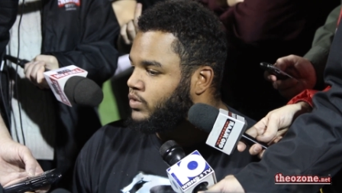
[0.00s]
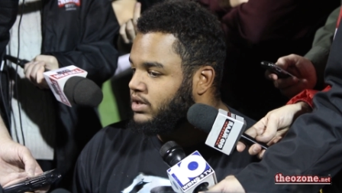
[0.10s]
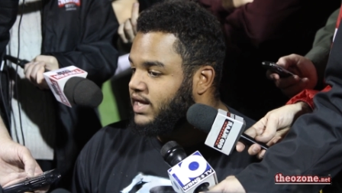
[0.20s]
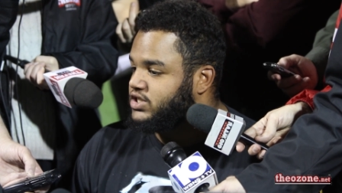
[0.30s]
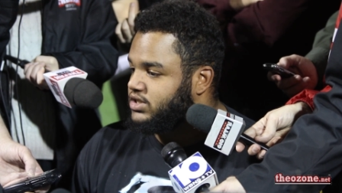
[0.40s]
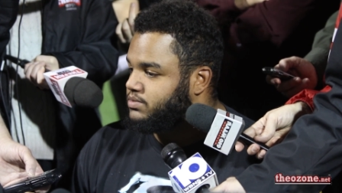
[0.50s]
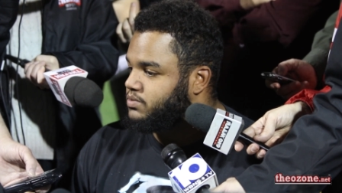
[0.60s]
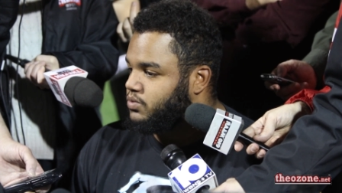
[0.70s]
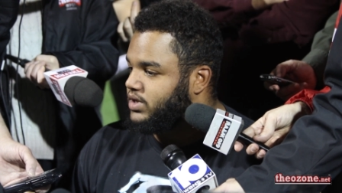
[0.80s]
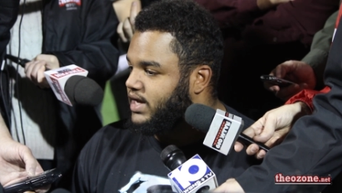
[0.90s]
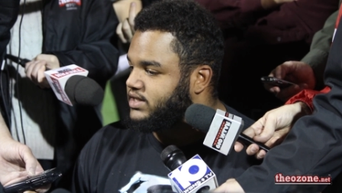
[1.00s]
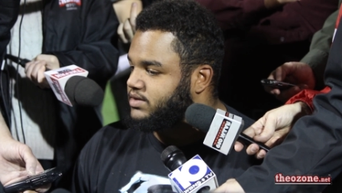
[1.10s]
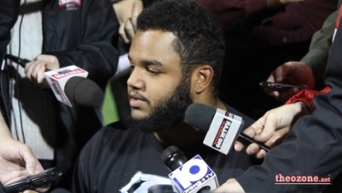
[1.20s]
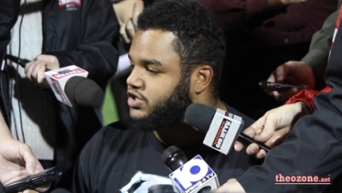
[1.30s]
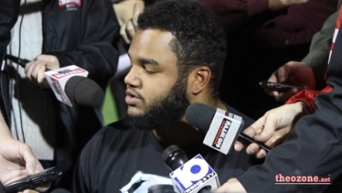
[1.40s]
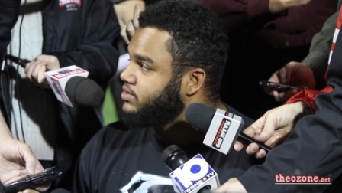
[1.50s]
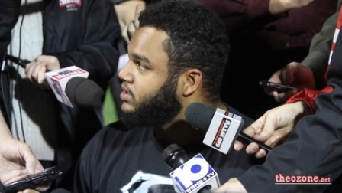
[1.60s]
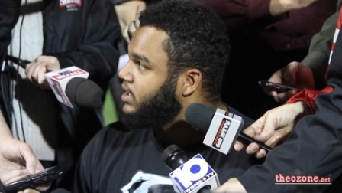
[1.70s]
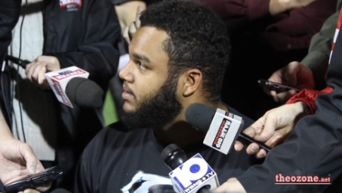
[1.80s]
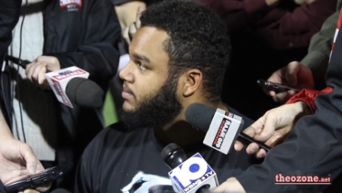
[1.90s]
Last year, we had some issues
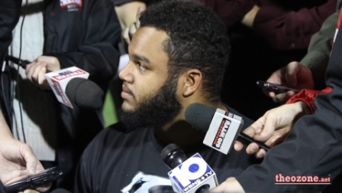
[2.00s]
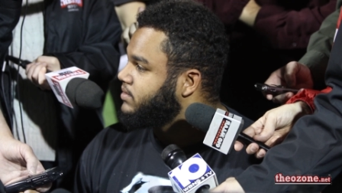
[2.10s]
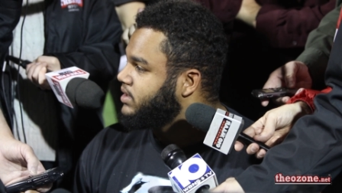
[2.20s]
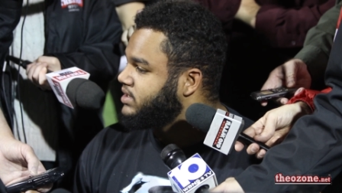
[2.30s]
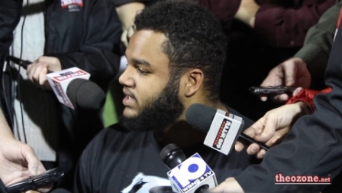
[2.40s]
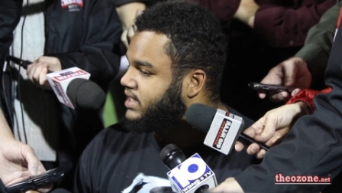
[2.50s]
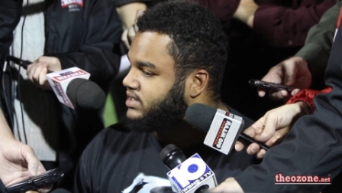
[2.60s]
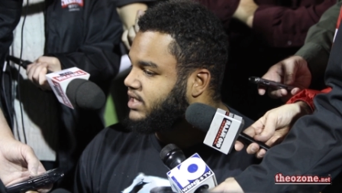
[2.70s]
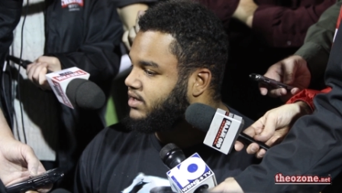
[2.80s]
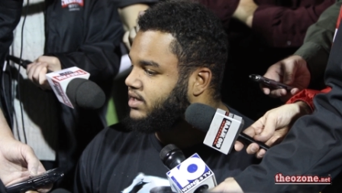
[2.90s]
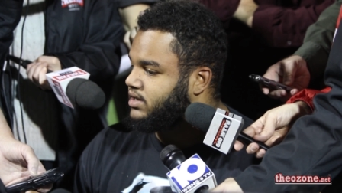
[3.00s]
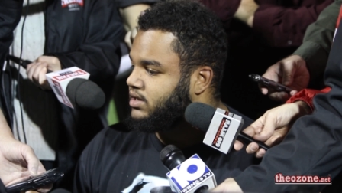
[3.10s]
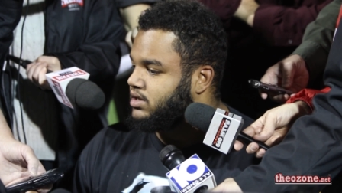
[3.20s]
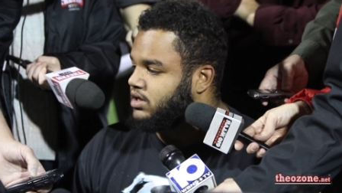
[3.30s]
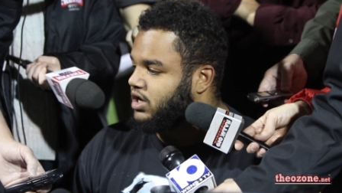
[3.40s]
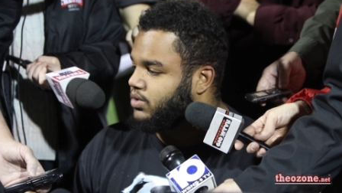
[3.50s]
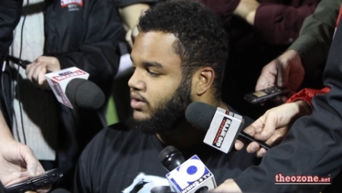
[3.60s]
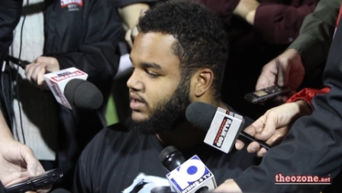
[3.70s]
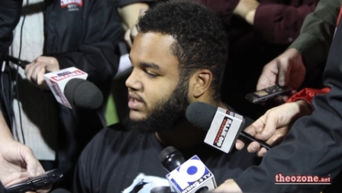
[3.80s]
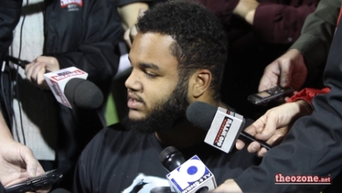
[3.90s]
in the secondary. We
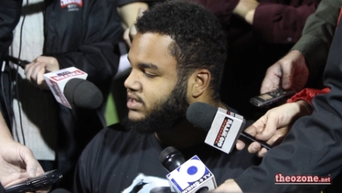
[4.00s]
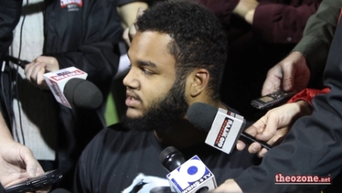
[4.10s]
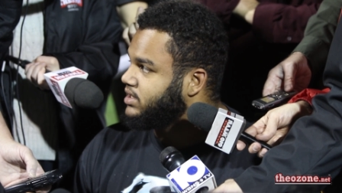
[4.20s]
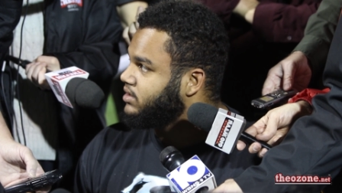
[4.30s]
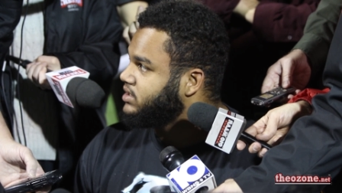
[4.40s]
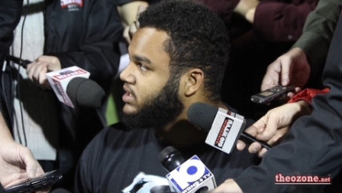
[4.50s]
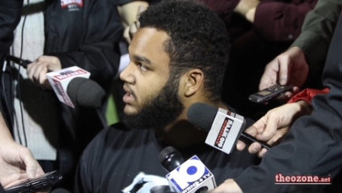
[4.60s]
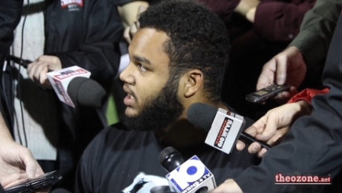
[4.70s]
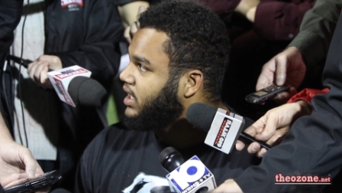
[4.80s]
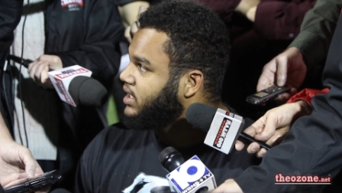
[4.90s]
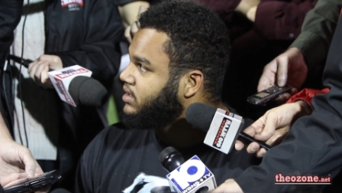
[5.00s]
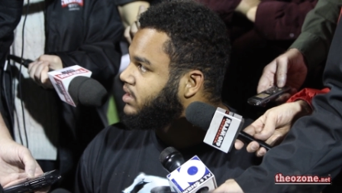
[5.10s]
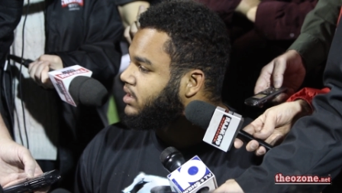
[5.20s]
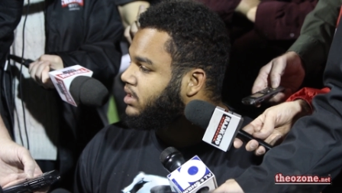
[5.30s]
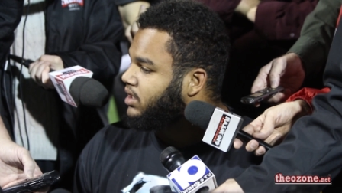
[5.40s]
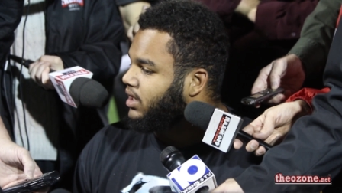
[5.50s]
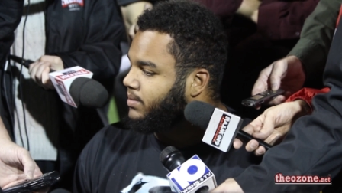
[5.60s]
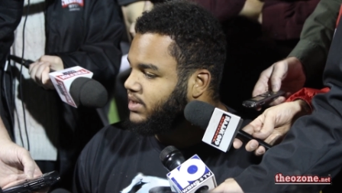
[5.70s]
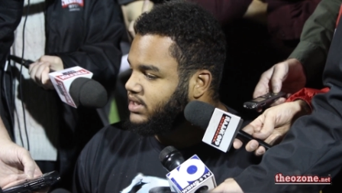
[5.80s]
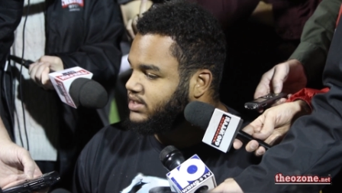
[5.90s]
were inconsistent on the D-line,
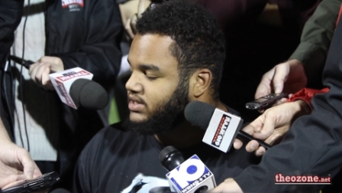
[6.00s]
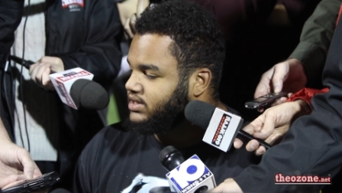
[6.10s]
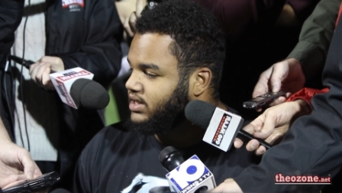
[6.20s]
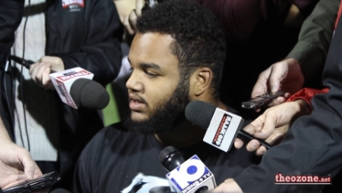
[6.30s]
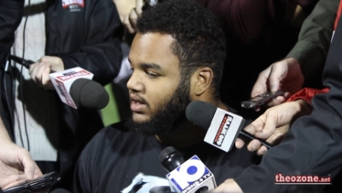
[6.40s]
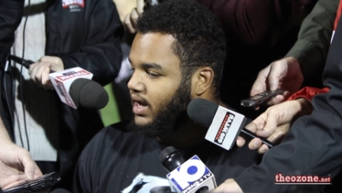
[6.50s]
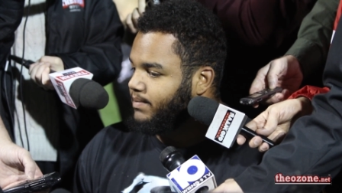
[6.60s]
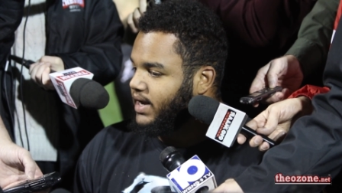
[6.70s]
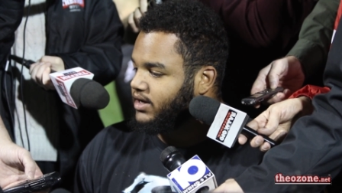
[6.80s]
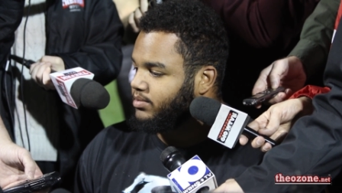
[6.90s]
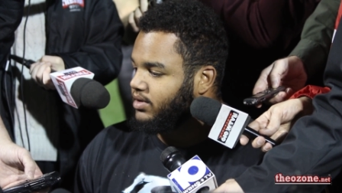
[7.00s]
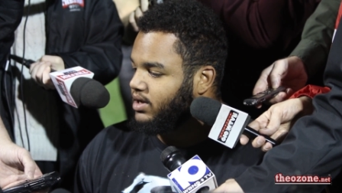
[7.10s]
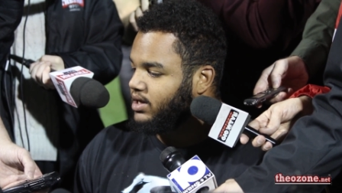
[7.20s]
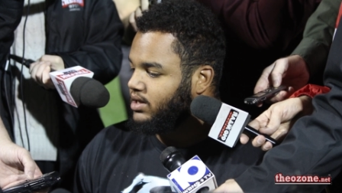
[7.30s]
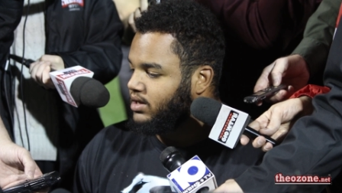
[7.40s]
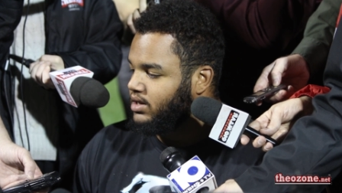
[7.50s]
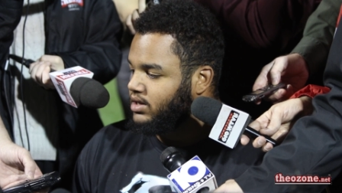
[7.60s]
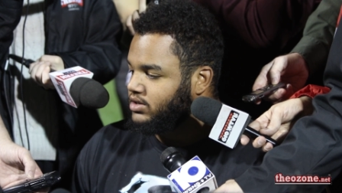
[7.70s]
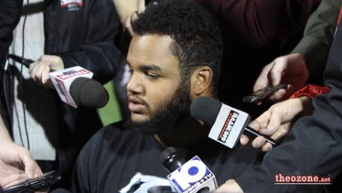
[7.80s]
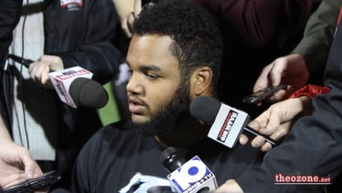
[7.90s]
inconsistent in the linebacker play.
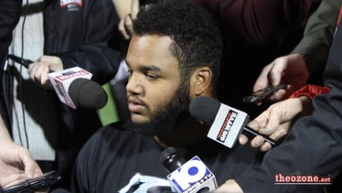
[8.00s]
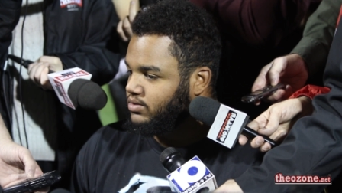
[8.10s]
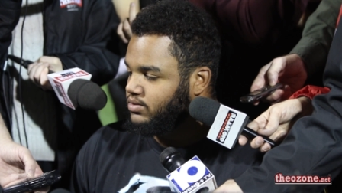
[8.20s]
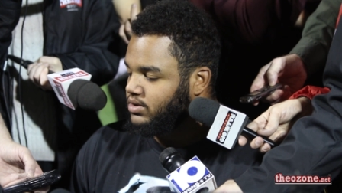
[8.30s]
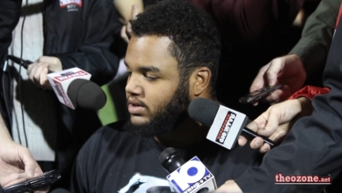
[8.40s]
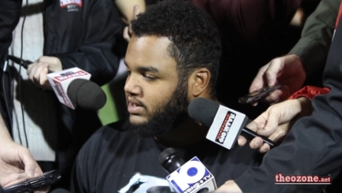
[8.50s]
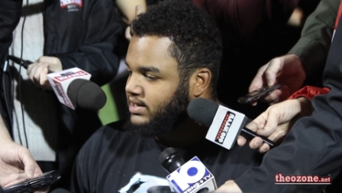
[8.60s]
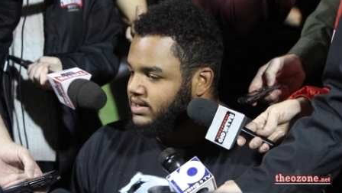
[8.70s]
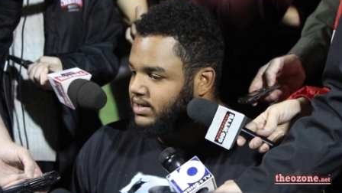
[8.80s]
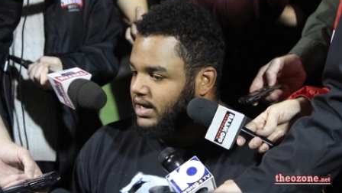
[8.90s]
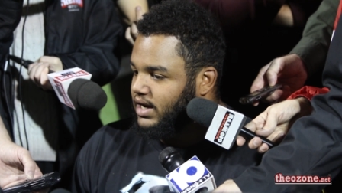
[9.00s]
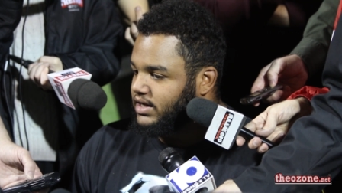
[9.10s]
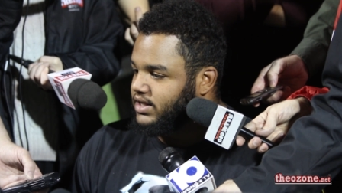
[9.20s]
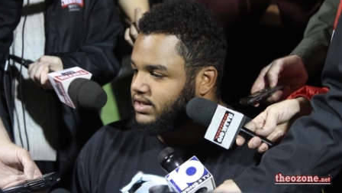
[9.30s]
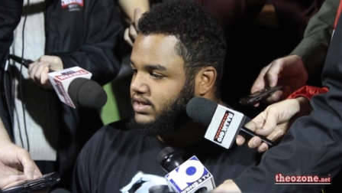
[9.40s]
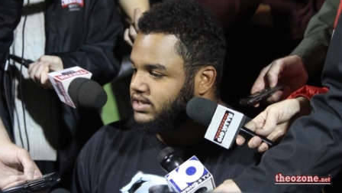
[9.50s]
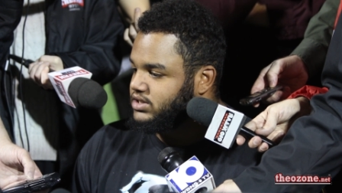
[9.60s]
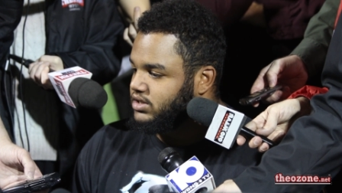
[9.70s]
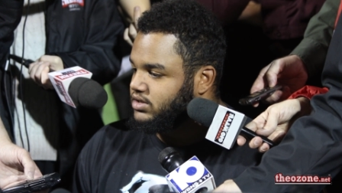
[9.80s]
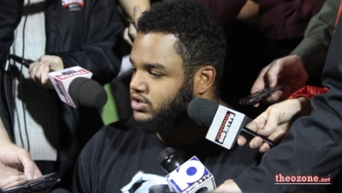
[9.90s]
So I think
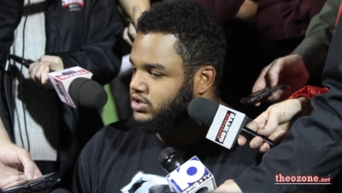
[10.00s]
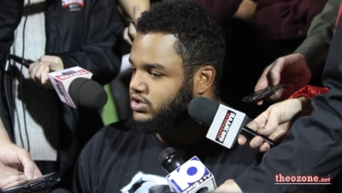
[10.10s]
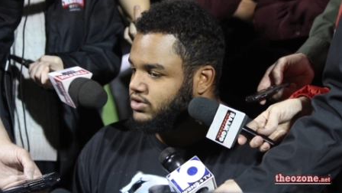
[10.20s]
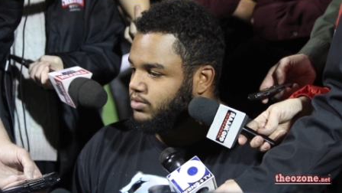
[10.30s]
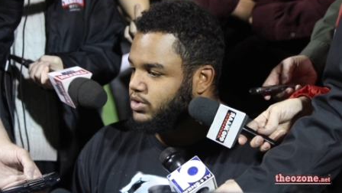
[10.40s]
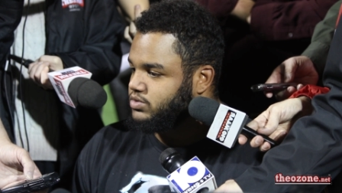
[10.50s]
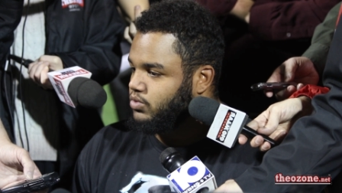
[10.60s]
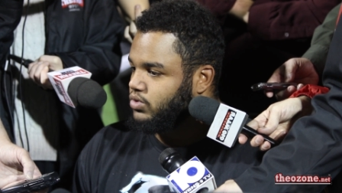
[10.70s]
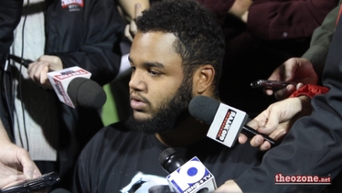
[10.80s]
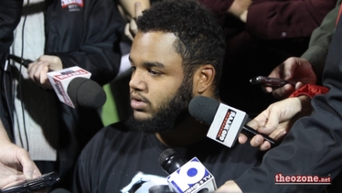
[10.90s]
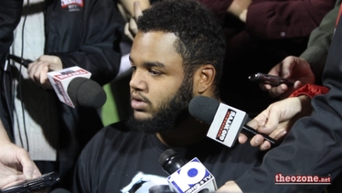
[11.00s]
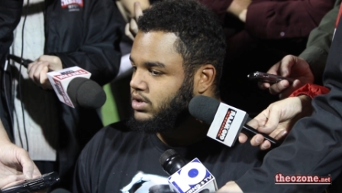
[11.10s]
this year is just so much more